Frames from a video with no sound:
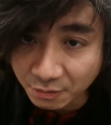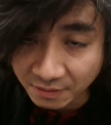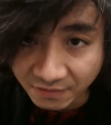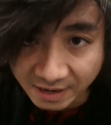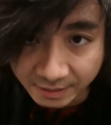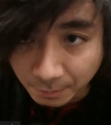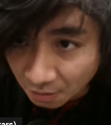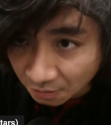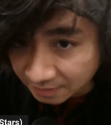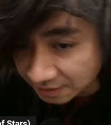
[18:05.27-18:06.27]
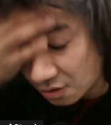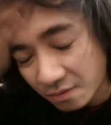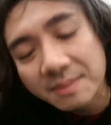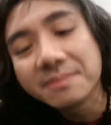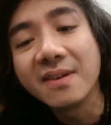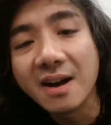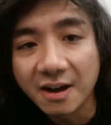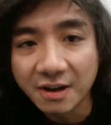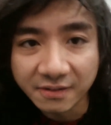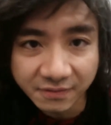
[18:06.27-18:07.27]
you can find them on Instagram
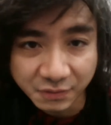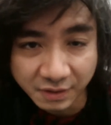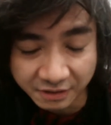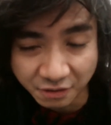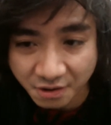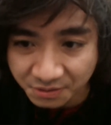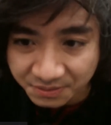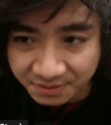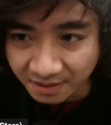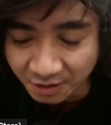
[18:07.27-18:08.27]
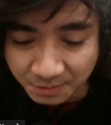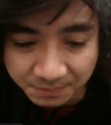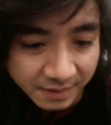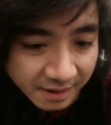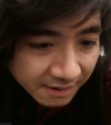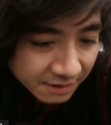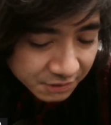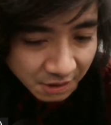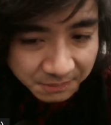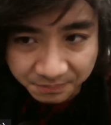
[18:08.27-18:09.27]
if you like their clothes.
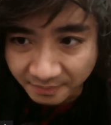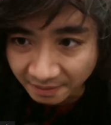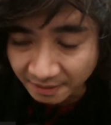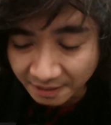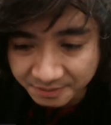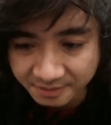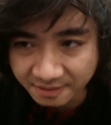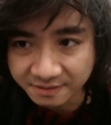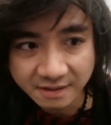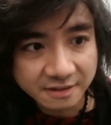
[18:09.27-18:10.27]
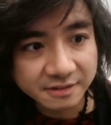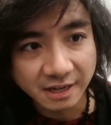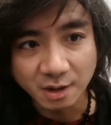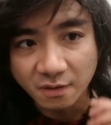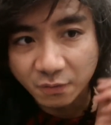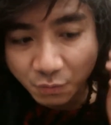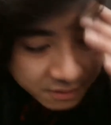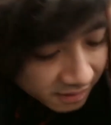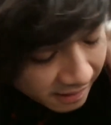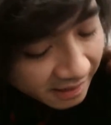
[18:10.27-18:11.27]
So in any case, take care,
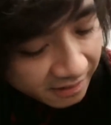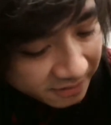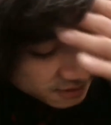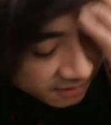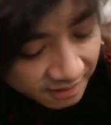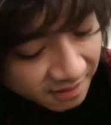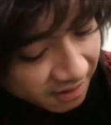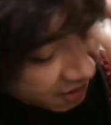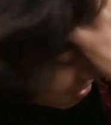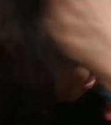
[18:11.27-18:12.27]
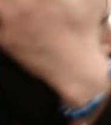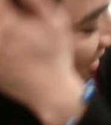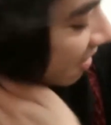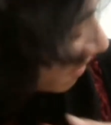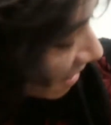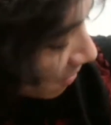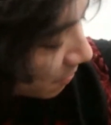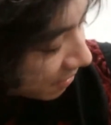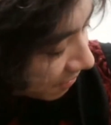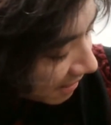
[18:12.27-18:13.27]
everyone, and yeah,
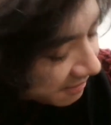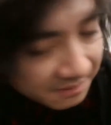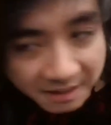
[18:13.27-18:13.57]
with all that.